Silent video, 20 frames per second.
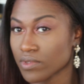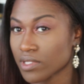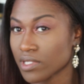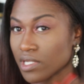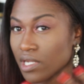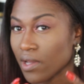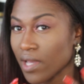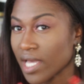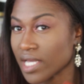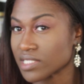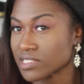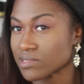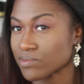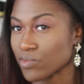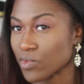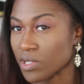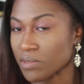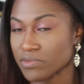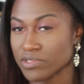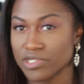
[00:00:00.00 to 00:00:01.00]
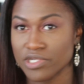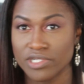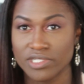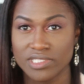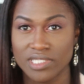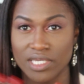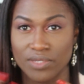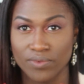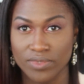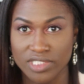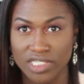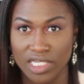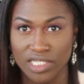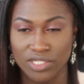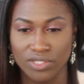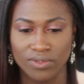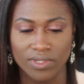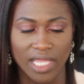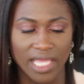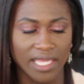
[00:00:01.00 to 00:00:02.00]
add some more to your skin, which I
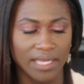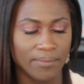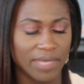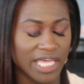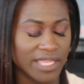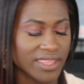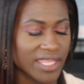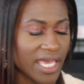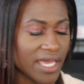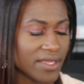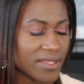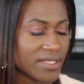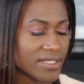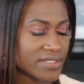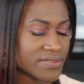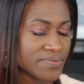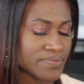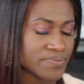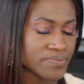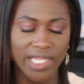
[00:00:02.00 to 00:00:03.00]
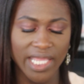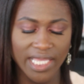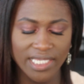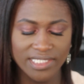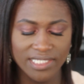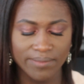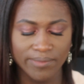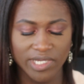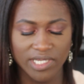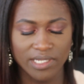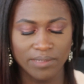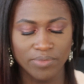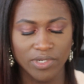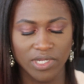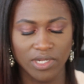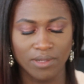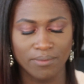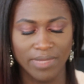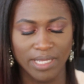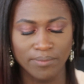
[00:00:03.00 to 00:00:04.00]
do like about that. Next, I'm gonna
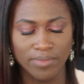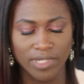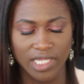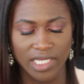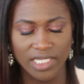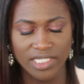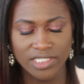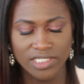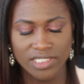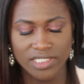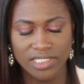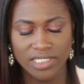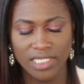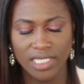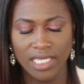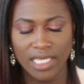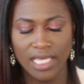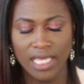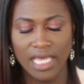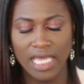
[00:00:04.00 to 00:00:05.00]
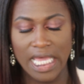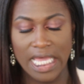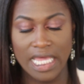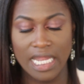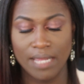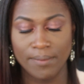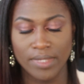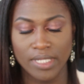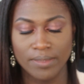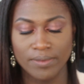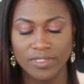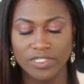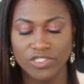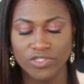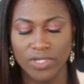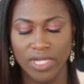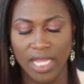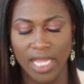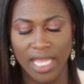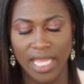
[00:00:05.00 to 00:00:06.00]
put on my blush, and I'm gonna be
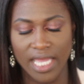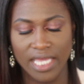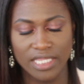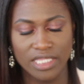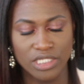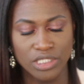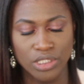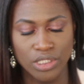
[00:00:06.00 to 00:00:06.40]
trying the